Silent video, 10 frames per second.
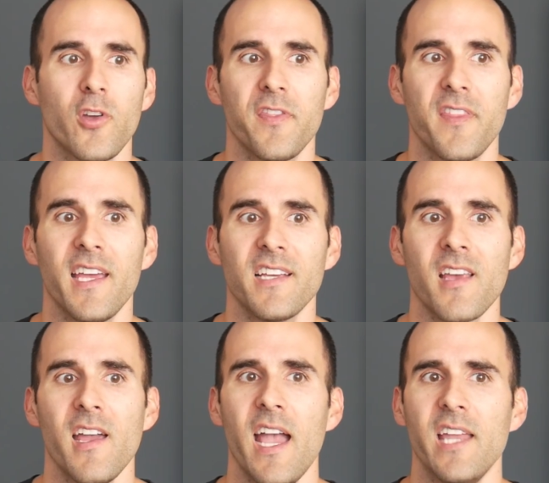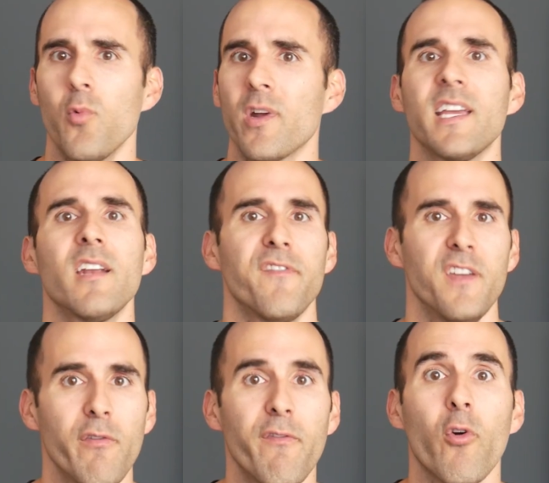good things and you wanna get a
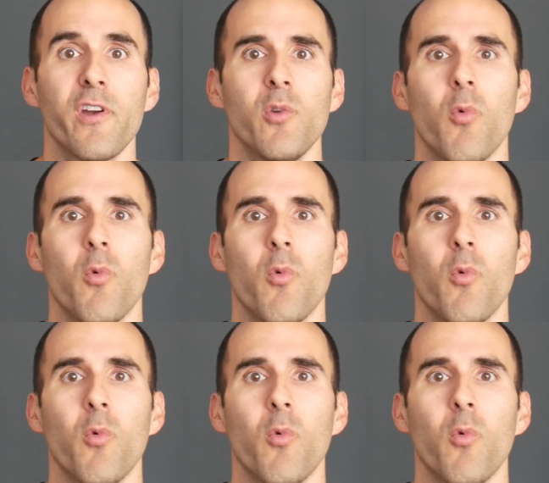feel for it.